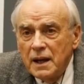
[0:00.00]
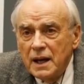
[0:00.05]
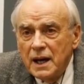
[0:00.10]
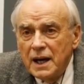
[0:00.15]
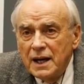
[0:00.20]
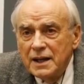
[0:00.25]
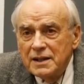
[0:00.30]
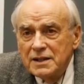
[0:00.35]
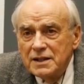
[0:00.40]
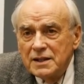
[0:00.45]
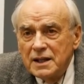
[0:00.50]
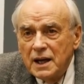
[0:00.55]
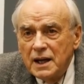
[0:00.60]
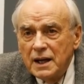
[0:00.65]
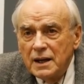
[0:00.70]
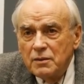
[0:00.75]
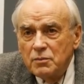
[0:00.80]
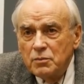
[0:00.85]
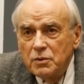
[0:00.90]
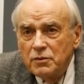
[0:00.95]

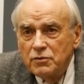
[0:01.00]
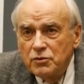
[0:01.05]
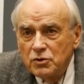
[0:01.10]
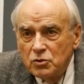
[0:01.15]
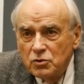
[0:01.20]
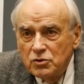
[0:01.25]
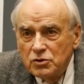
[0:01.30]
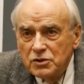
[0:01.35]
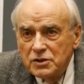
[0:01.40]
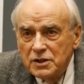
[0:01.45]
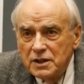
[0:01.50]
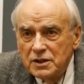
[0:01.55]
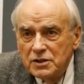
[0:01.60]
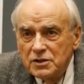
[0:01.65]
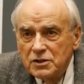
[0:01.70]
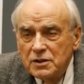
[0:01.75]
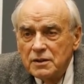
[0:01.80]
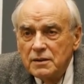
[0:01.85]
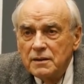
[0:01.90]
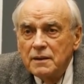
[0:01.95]
Einstein refused
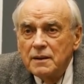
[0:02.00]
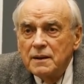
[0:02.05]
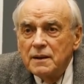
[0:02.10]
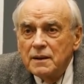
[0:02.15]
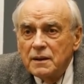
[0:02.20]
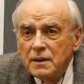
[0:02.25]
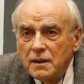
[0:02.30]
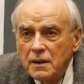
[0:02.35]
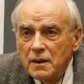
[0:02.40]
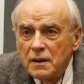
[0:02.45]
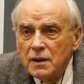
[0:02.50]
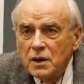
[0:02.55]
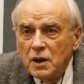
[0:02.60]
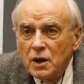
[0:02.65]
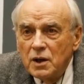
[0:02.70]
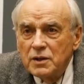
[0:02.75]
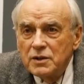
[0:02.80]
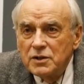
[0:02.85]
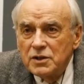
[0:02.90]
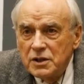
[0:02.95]
this.
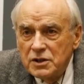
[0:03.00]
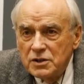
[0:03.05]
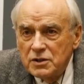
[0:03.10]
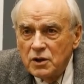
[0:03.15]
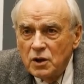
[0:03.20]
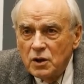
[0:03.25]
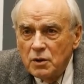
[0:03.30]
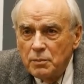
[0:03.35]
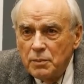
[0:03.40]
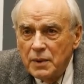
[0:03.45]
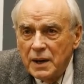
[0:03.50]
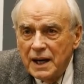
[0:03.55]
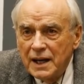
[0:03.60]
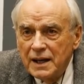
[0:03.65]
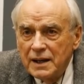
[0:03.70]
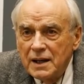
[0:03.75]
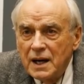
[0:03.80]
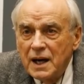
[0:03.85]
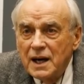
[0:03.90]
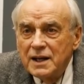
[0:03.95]
God does not play
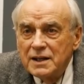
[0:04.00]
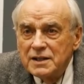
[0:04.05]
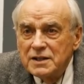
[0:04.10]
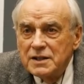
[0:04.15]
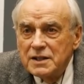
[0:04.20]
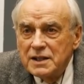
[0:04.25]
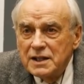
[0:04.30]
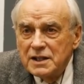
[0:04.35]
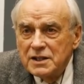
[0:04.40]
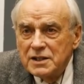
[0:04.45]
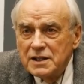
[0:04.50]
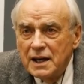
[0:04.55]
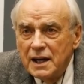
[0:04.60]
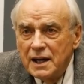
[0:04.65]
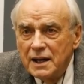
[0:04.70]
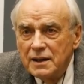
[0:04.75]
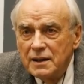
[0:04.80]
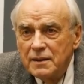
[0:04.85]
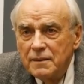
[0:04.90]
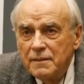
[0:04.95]
dice, he
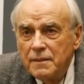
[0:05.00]
said.